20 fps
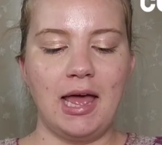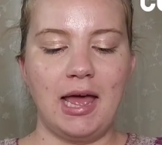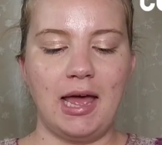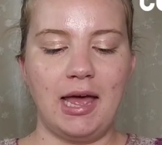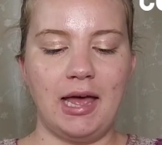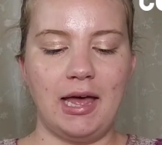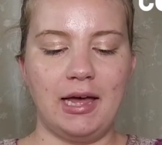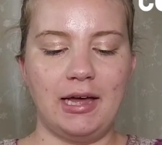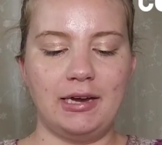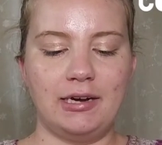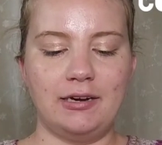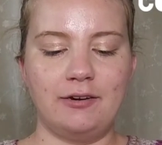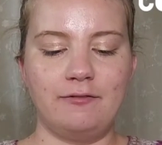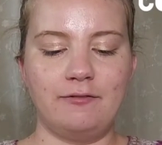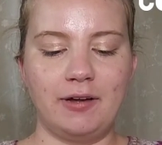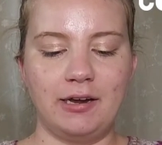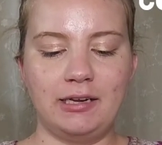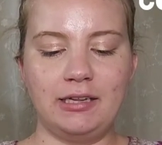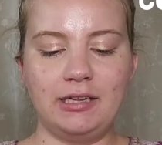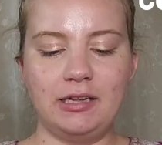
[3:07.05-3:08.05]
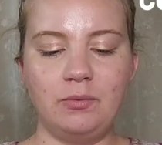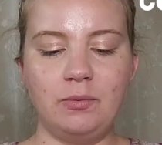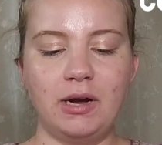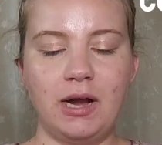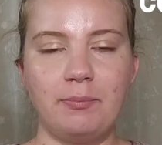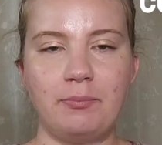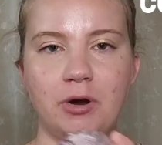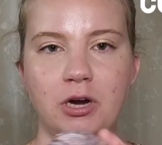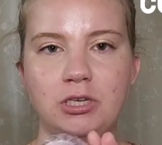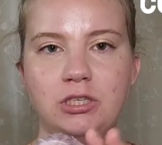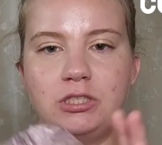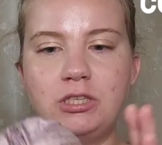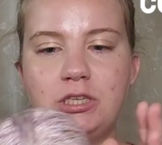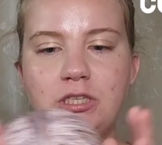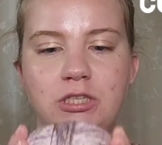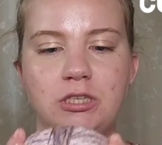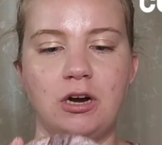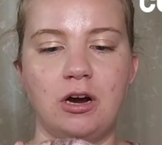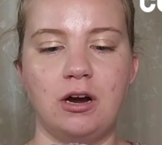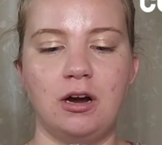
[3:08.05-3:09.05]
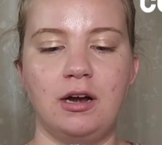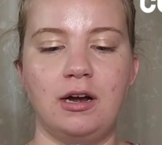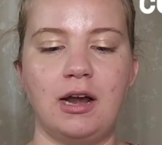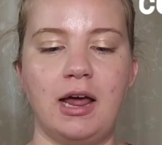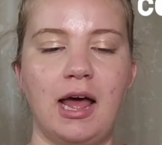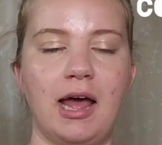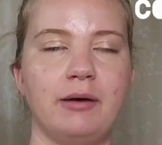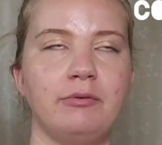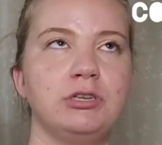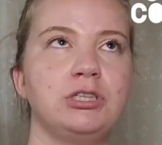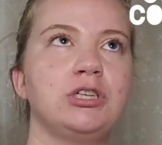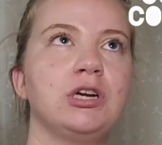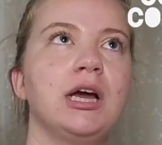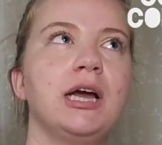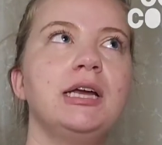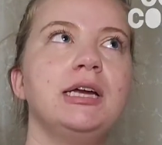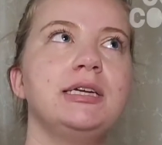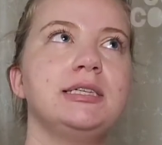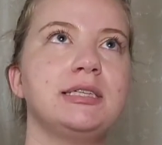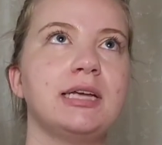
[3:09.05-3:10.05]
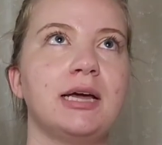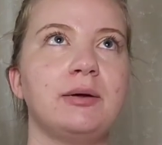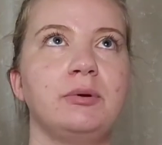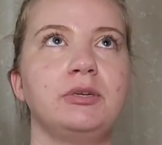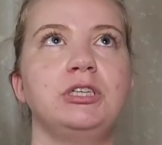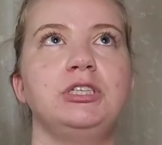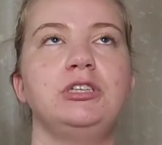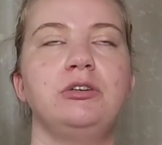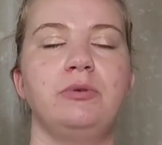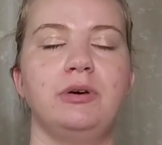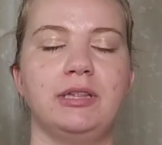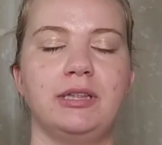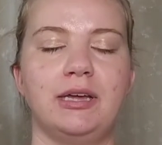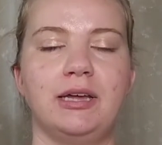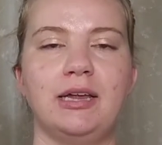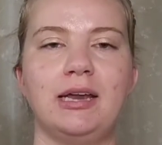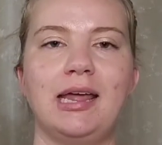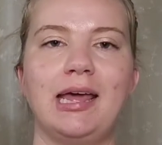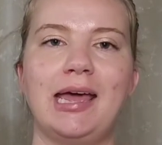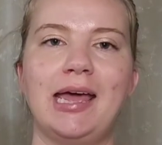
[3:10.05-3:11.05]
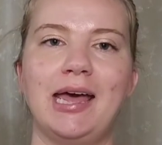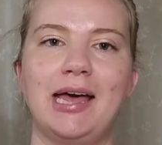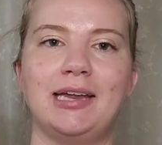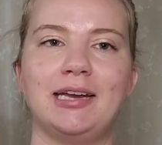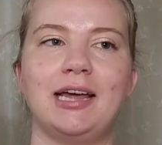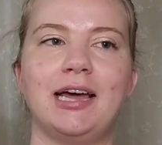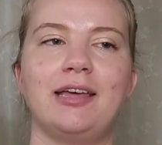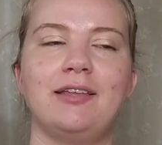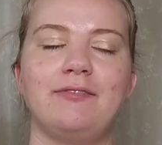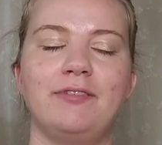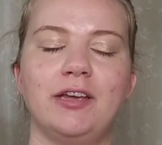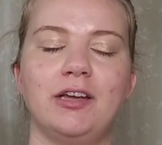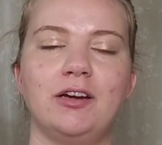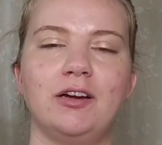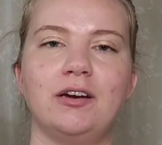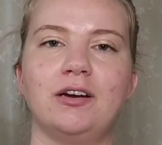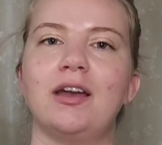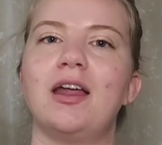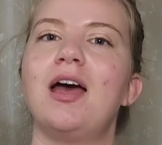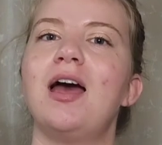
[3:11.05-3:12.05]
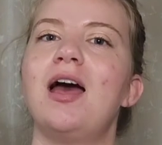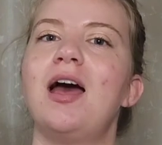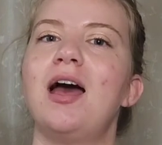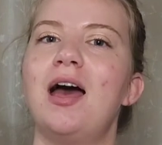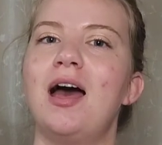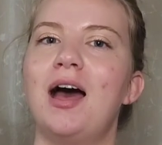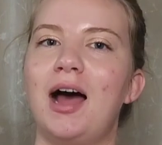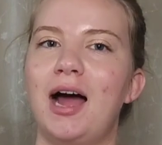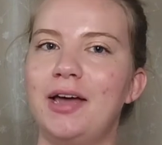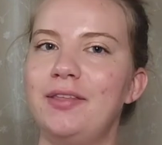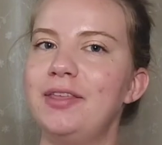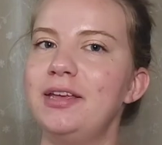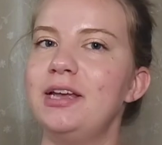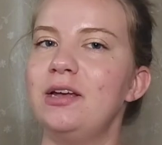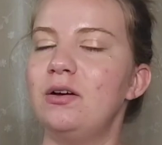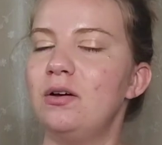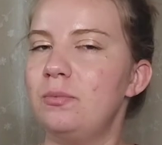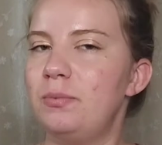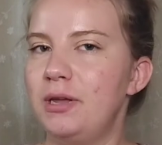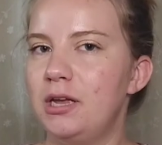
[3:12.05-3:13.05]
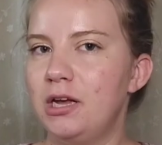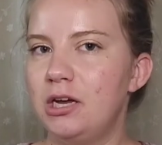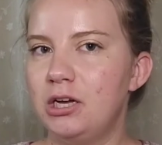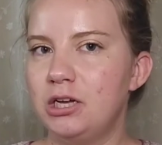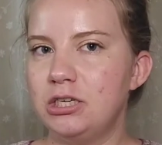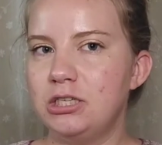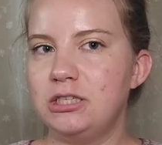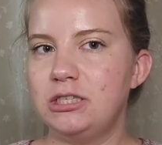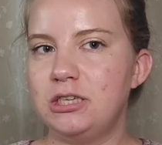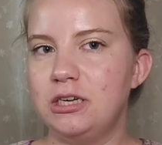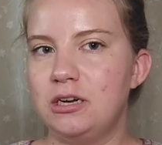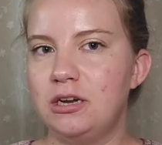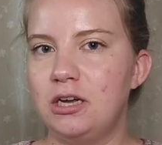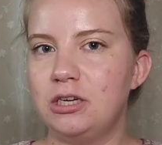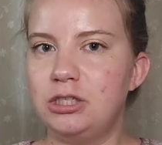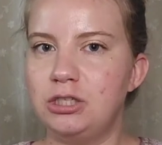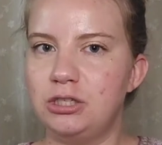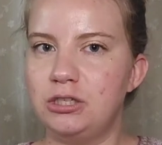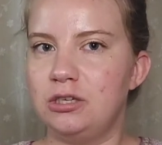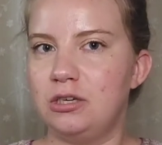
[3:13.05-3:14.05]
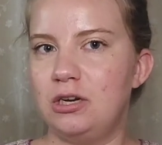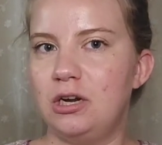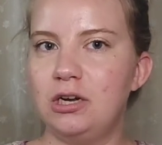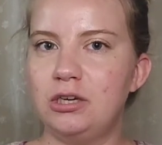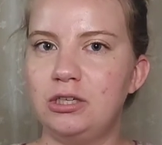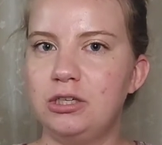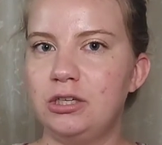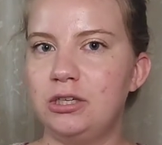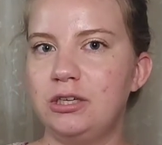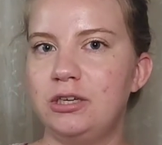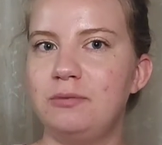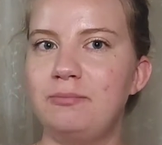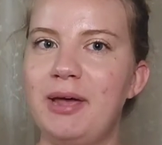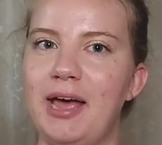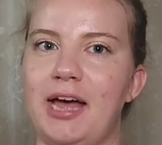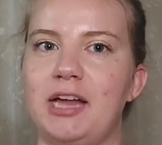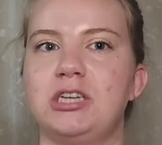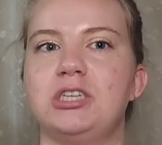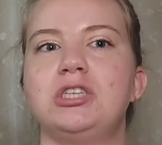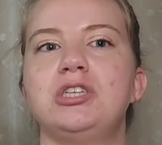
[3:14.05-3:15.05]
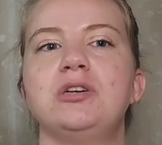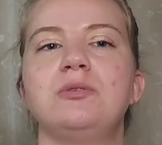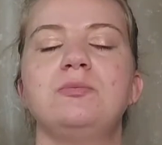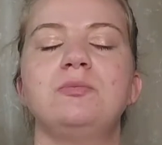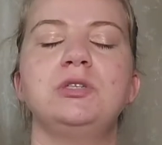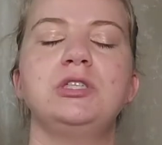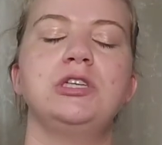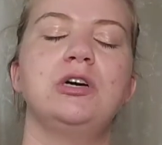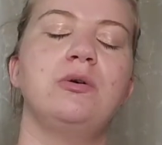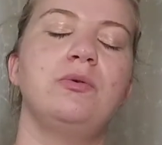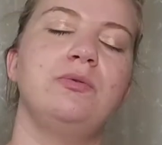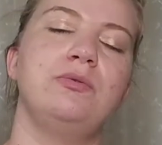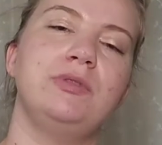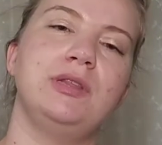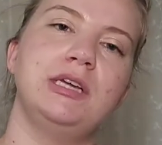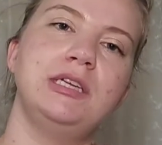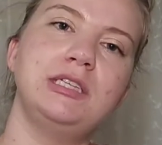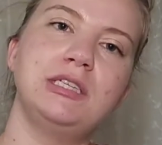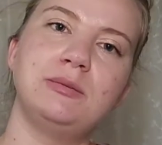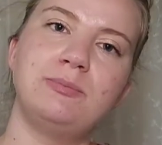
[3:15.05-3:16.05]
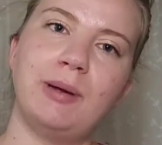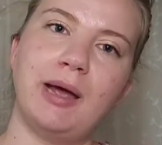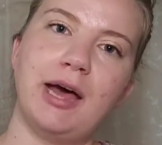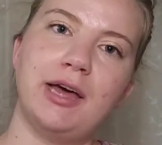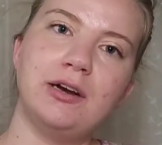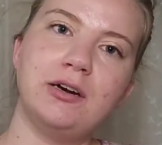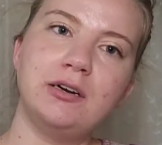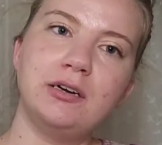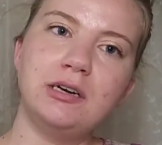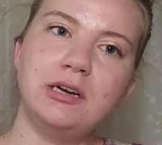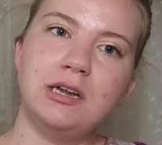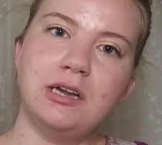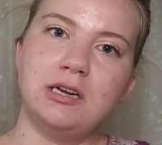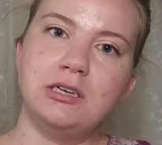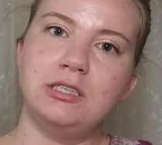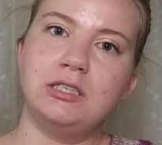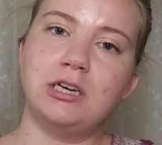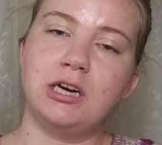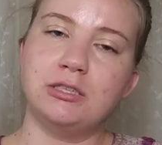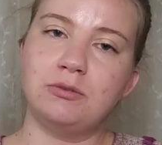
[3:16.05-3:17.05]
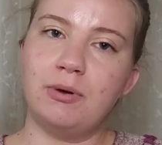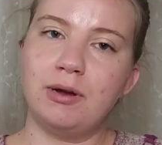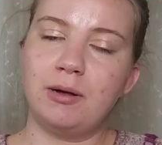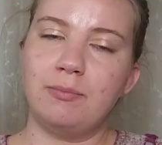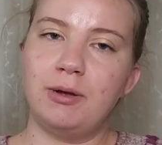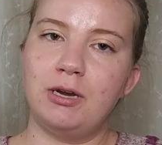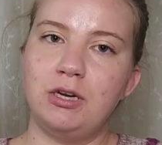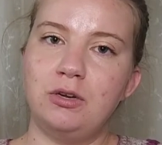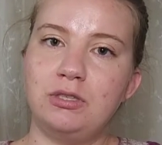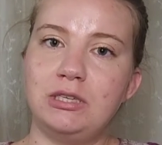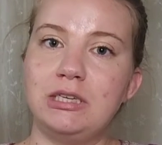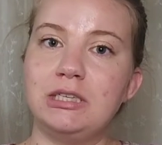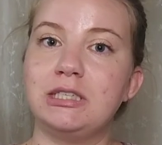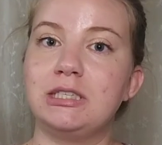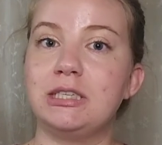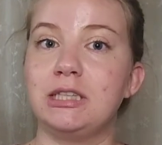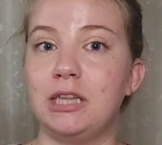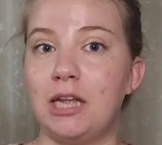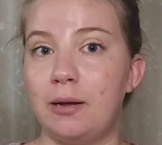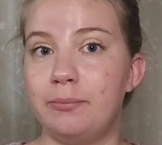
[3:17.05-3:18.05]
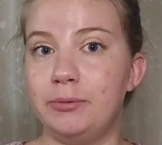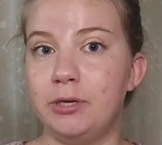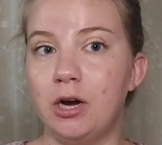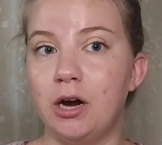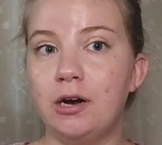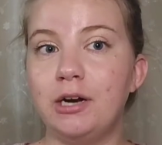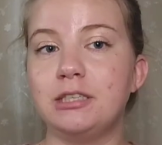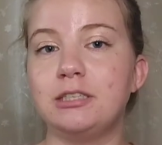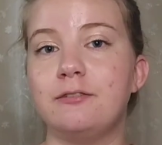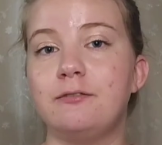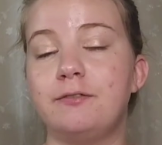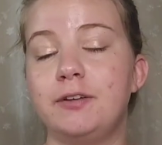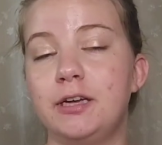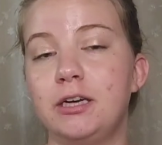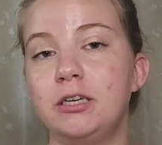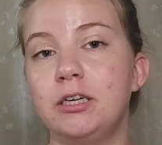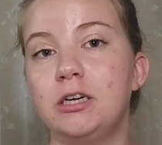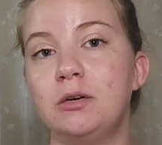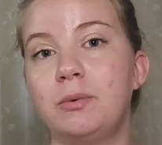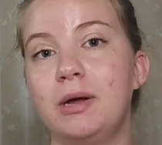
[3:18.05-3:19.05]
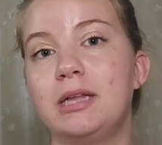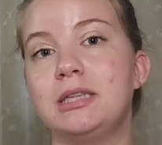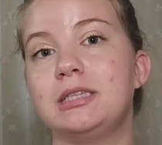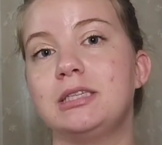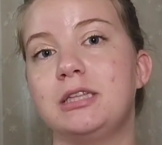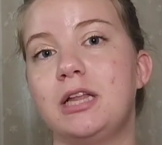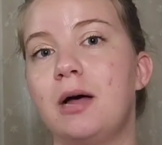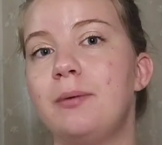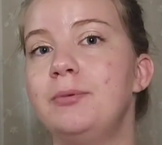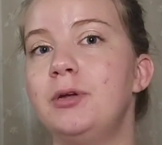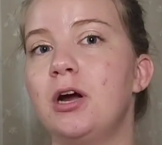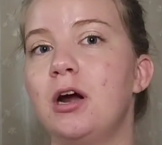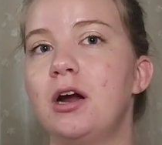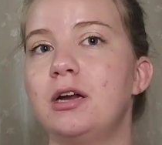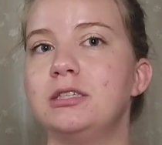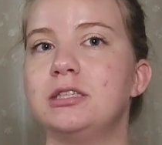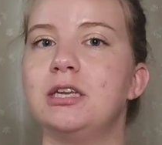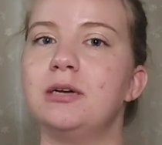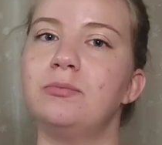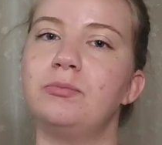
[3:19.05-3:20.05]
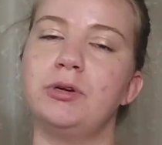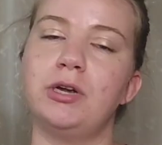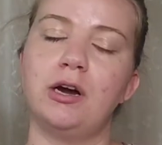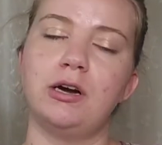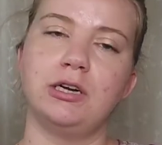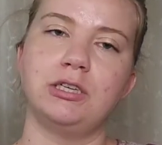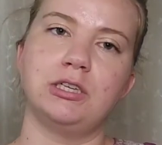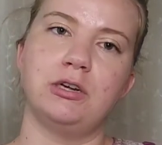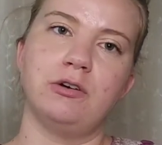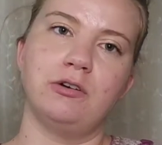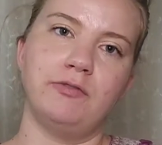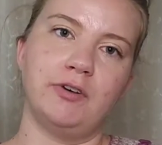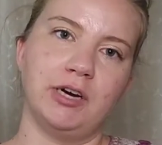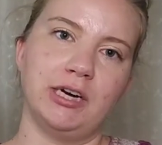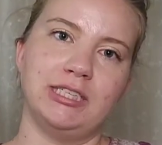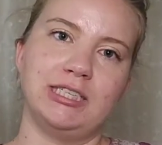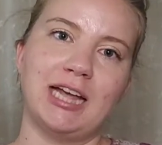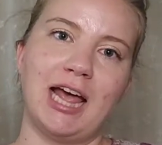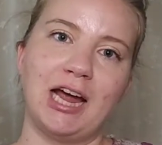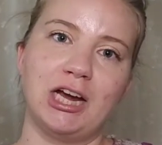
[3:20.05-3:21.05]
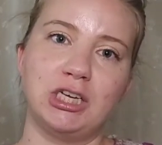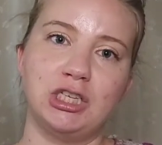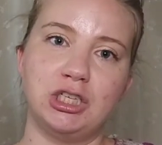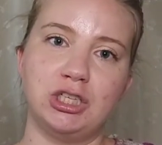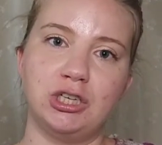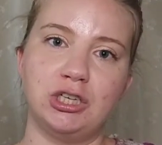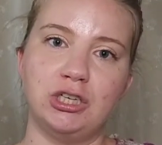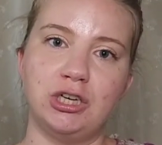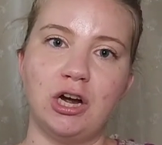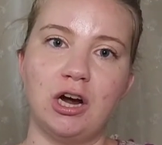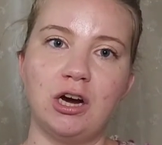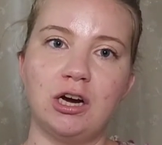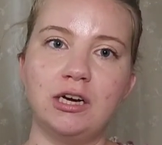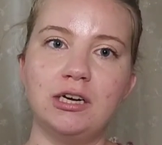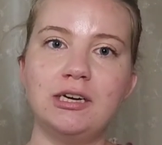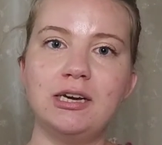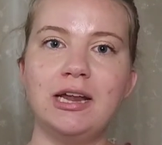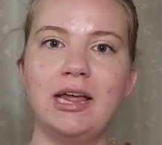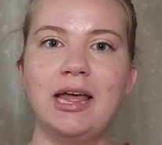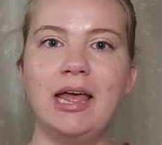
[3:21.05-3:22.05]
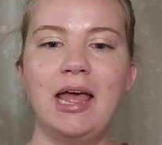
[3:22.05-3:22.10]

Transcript: And finally, when I purchased this yarn, I was trying to decide what to do with it. And I figured, I think it would be a good match. So this pattern does recommend using slub yarn. It's a fingering weight slub yarn. Slub yarn is known as very textured yarn.